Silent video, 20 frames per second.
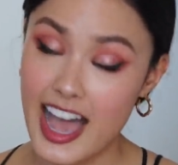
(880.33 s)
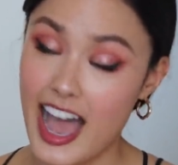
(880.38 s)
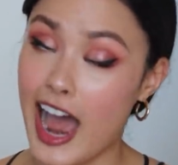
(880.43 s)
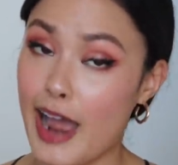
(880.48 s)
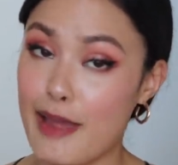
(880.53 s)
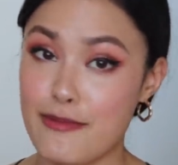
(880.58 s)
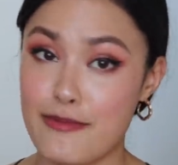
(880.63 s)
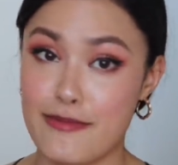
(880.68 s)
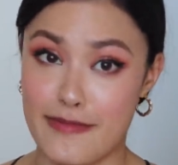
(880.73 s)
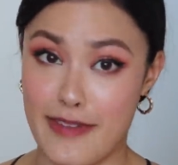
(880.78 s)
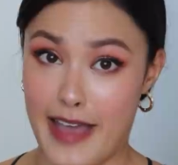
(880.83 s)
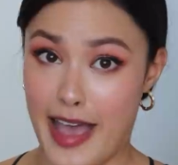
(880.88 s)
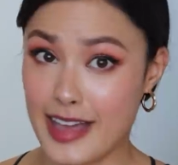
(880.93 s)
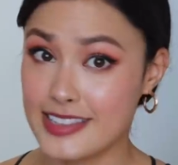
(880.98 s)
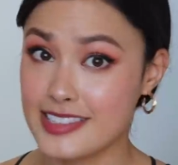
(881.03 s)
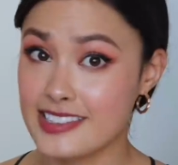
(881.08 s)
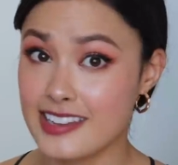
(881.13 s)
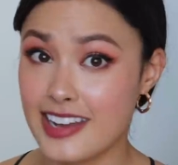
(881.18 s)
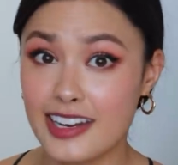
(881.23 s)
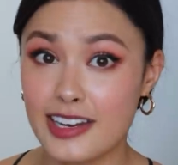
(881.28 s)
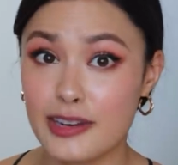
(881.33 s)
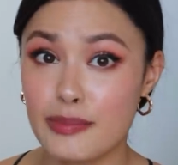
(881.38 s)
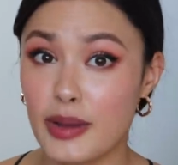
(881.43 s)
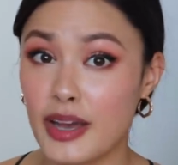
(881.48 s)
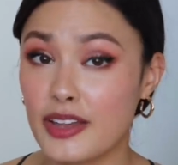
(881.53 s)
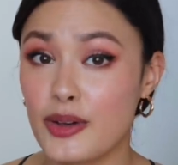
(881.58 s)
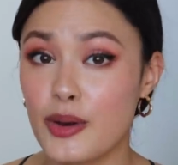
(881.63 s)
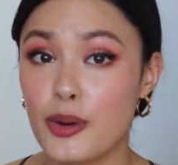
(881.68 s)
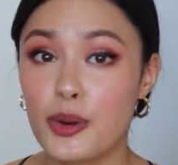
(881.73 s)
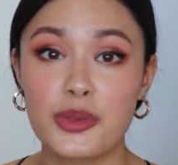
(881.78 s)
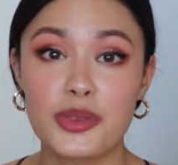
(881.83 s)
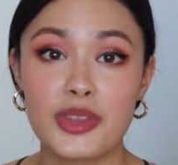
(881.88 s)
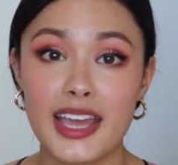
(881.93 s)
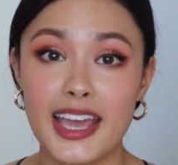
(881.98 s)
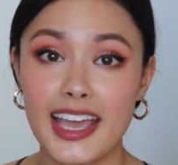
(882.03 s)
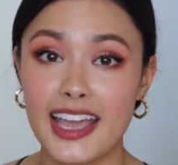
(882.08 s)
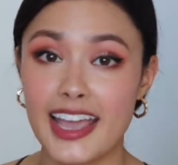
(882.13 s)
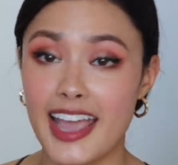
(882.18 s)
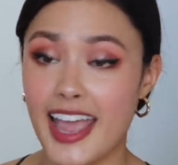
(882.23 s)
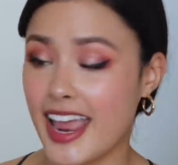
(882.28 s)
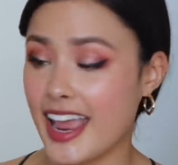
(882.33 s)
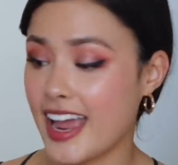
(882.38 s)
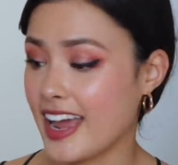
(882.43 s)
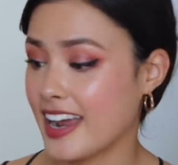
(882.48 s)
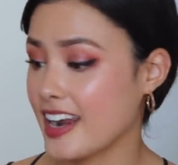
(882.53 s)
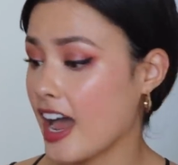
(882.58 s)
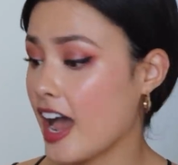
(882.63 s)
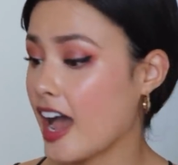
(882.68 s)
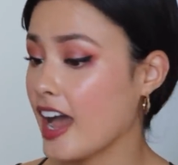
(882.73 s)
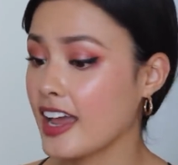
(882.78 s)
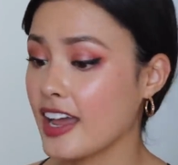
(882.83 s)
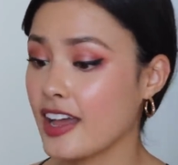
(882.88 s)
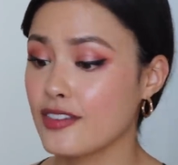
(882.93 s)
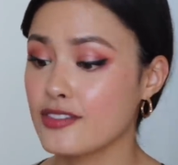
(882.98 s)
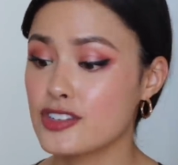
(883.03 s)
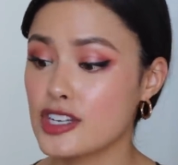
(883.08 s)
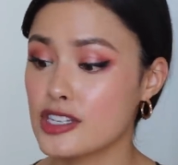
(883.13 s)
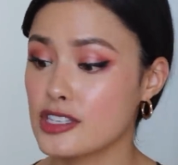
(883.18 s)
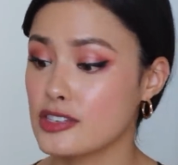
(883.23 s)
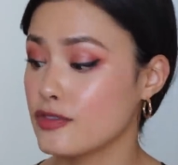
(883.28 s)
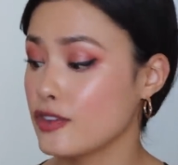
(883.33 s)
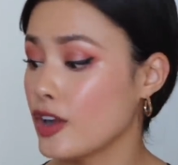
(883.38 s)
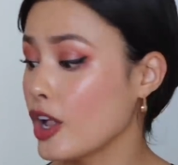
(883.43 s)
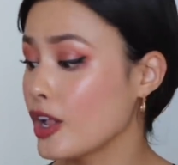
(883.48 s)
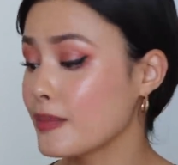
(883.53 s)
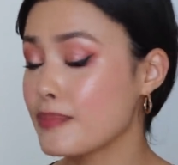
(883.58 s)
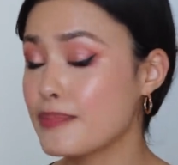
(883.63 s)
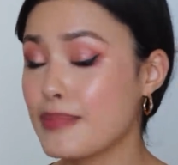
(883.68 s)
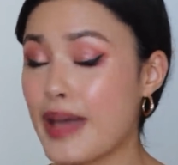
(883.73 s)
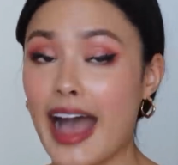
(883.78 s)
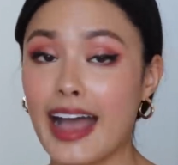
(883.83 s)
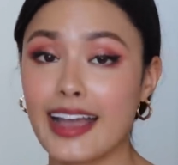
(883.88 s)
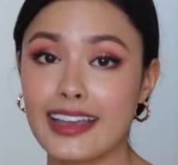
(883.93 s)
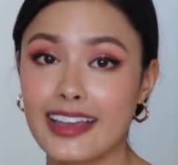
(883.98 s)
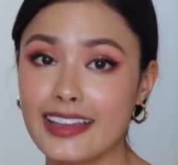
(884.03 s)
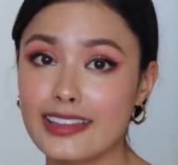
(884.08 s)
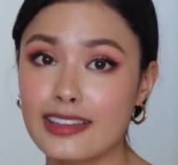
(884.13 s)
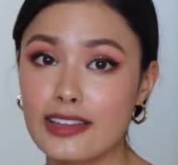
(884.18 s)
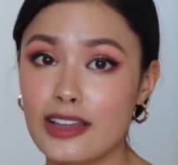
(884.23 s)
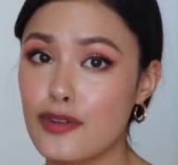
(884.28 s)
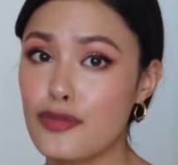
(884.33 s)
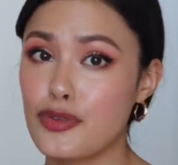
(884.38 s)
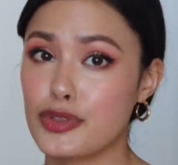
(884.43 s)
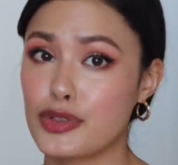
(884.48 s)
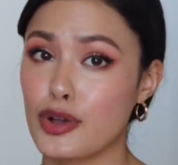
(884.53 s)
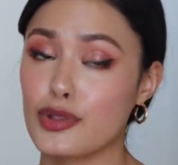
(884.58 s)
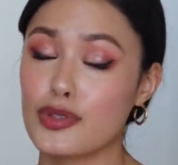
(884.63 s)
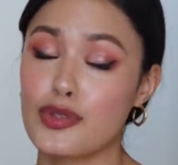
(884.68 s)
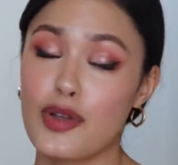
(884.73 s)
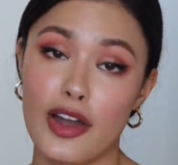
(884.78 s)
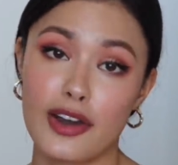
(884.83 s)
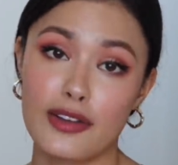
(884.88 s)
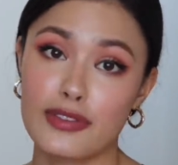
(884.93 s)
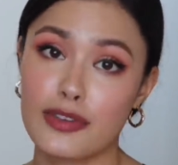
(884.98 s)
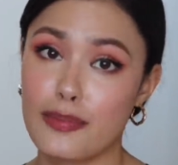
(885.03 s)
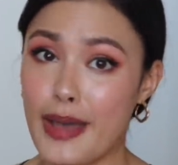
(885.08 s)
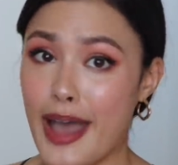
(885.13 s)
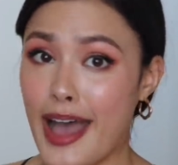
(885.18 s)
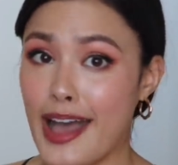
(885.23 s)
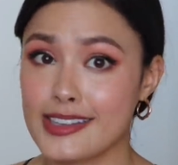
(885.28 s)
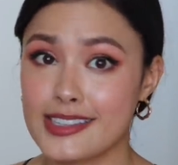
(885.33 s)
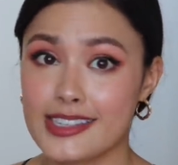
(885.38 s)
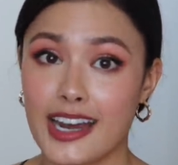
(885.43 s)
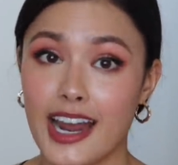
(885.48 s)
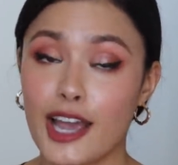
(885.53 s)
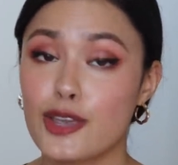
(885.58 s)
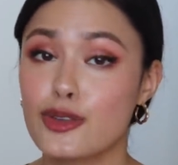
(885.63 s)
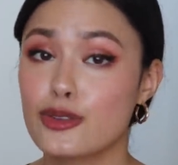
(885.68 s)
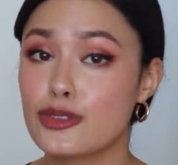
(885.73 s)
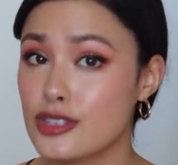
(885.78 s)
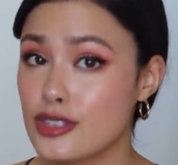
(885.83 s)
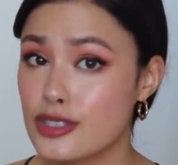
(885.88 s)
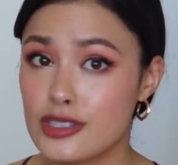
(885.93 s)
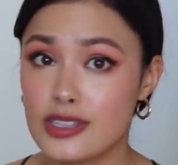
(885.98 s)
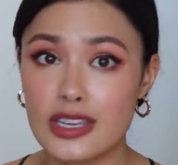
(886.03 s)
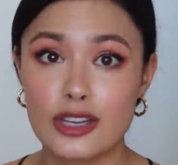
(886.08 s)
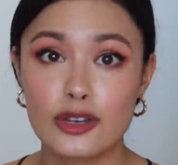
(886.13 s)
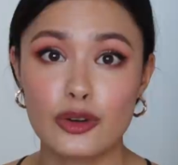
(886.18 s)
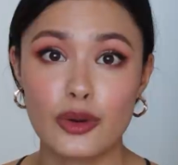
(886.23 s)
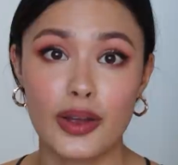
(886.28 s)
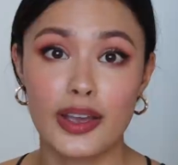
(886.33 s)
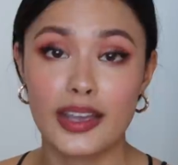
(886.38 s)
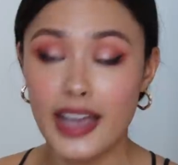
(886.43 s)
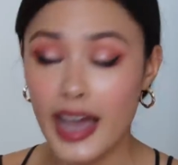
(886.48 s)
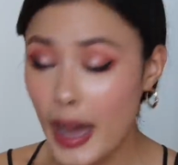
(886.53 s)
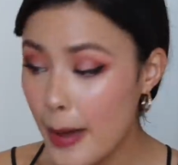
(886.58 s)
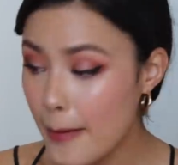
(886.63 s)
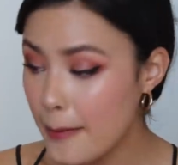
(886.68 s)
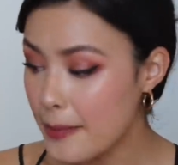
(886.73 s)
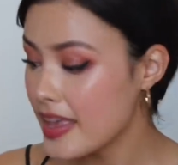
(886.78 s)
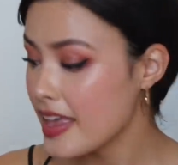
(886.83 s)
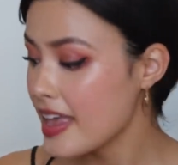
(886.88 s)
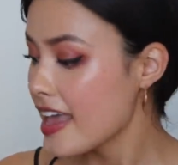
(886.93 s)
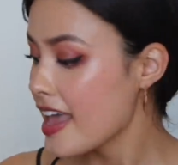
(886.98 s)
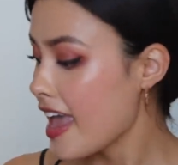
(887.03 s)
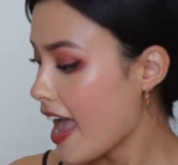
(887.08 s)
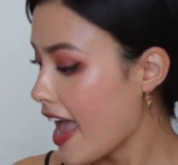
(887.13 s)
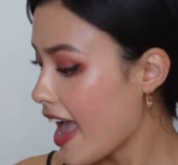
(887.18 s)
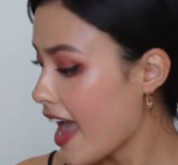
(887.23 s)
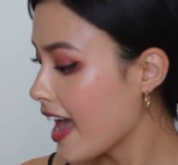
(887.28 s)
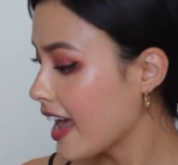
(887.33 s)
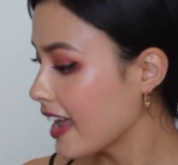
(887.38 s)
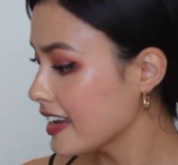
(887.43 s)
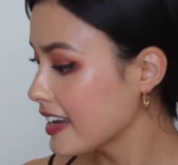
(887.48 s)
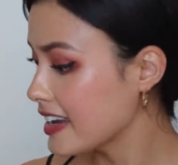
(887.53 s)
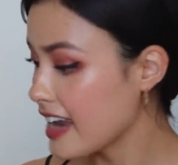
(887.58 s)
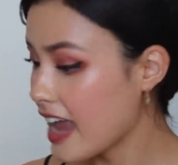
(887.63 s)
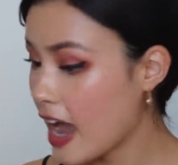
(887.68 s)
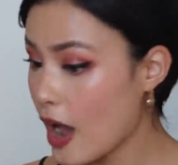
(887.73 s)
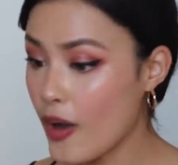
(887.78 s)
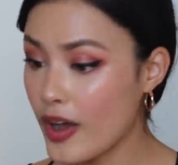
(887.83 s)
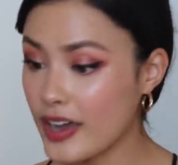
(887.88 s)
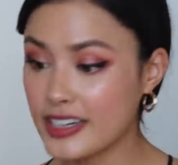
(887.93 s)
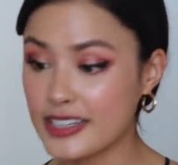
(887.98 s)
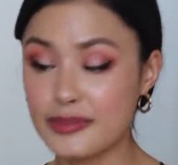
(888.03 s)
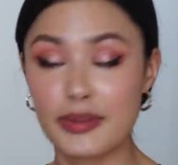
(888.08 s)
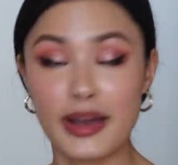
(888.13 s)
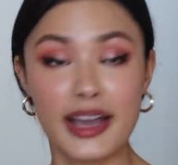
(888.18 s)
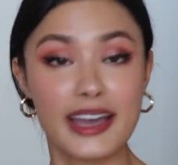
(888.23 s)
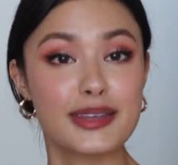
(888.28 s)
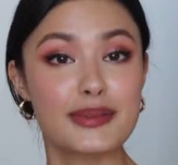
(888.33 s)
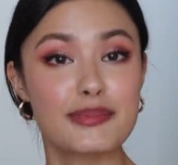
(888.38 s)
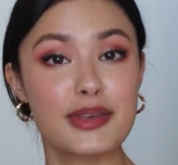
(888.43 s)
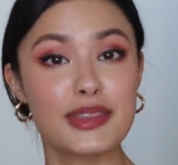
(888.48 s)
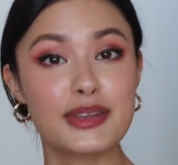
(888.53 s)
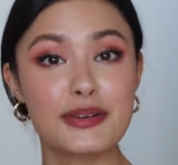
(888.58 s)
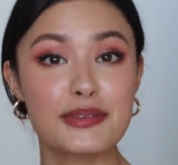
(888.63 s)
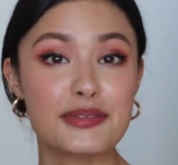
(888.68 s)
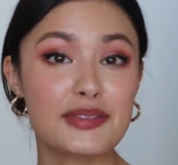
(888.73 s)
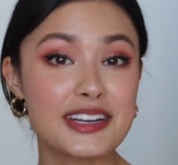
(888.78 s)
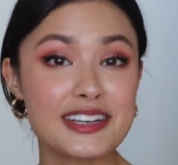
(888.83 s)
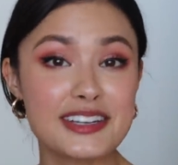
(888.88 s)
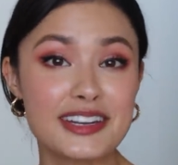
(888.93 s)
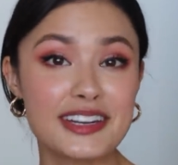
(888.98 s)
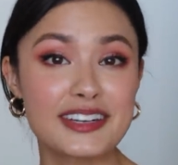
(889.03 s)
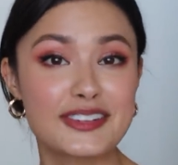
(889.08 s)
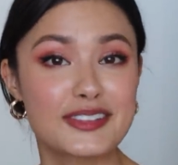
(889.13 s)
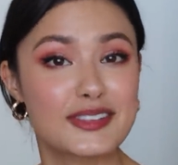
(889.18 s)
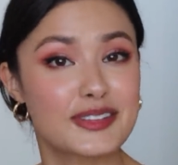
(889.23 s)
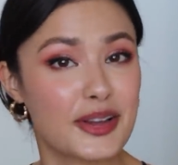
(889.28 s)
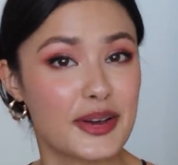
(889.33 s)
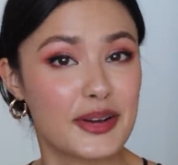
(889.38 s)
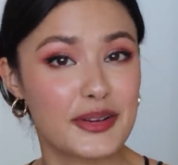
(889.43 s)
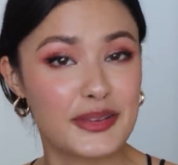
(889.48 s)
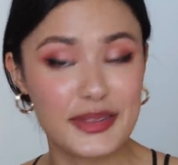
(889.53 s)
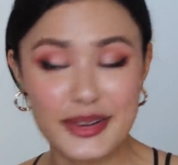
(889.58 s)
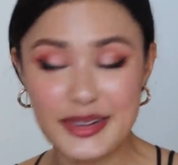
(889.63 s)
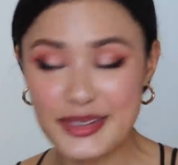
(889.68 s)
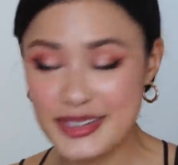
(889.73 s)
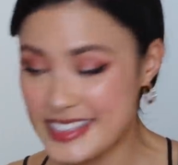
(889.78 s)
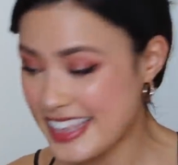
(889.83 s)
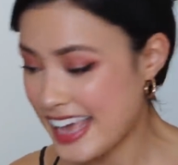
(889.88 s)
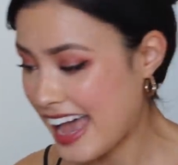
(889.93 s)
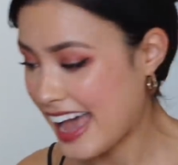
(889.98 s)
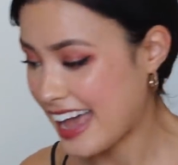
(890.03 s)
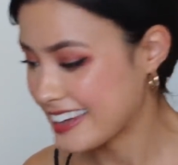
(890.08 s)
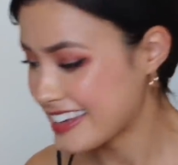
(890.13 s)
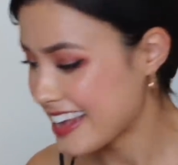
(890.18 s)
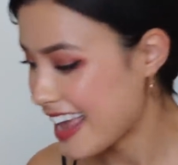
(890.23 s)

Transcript: I'm fascinated by the whole thing, and I have just fallen back in love with a lot of the bags that I used to see growing up, and now I could buy them in their vintage, so there's that.